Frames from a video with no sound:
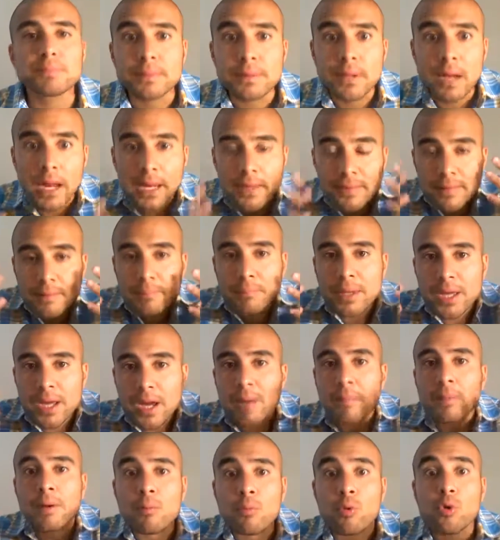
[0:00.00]
I think
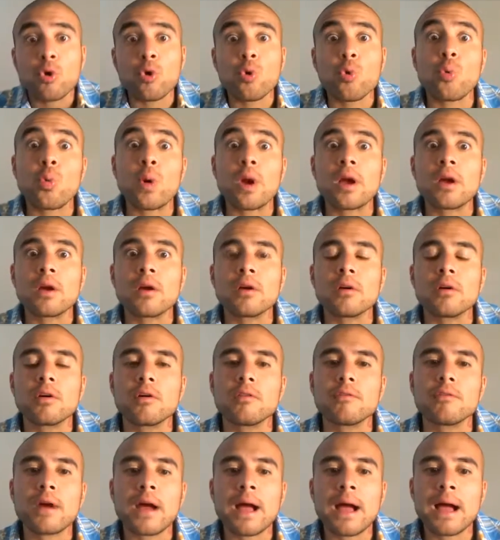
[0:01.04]
becoming more aware
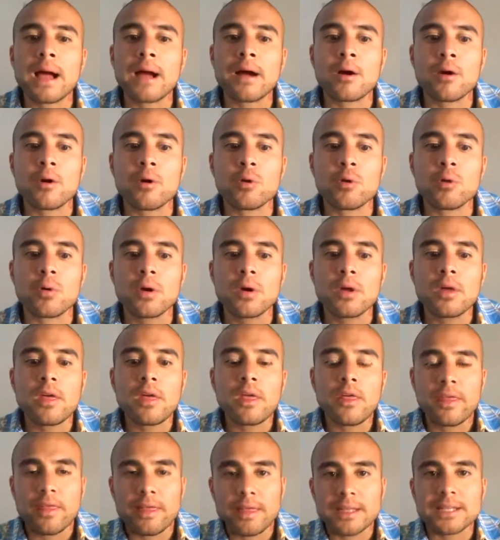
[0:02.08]
of how
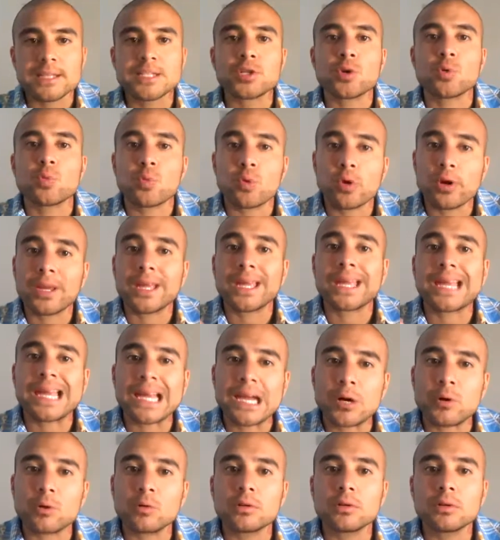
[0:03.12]
things are working
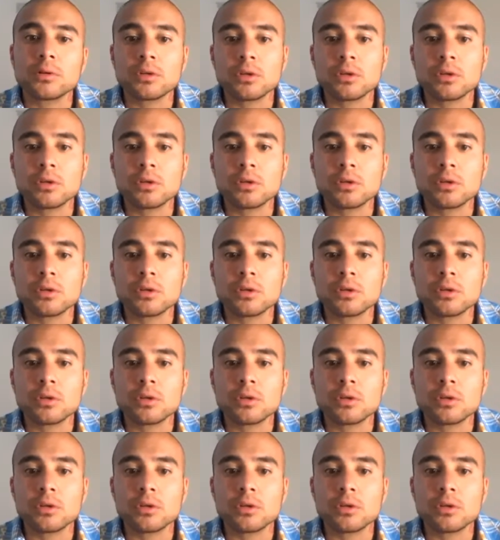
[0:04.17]
out,